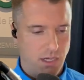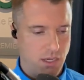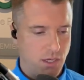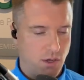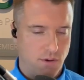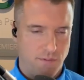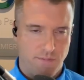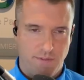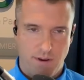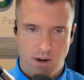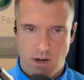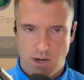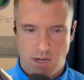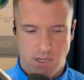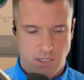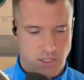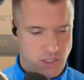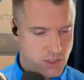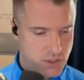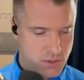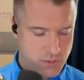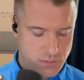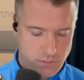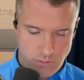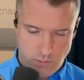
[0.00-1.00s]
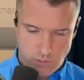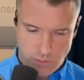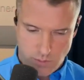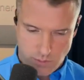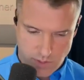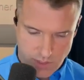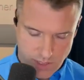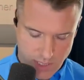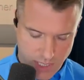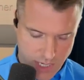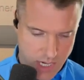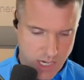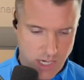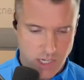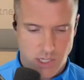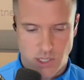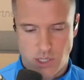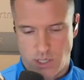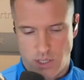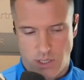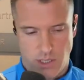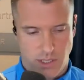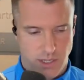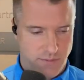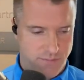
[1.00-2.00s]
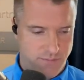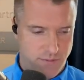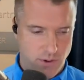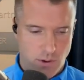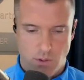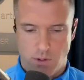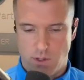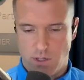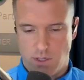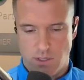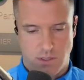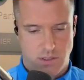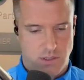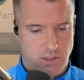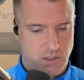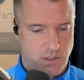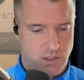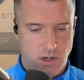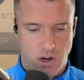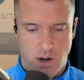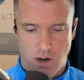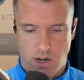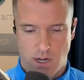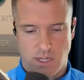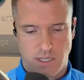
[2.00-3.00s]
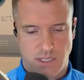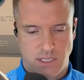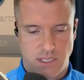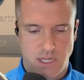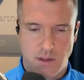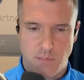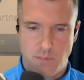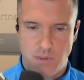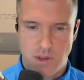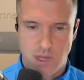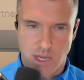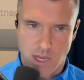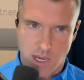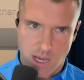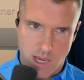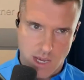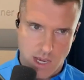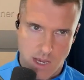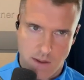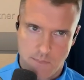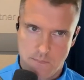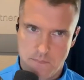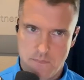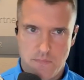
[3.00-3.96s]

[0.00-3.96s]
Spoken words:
very strategically focused target CPA.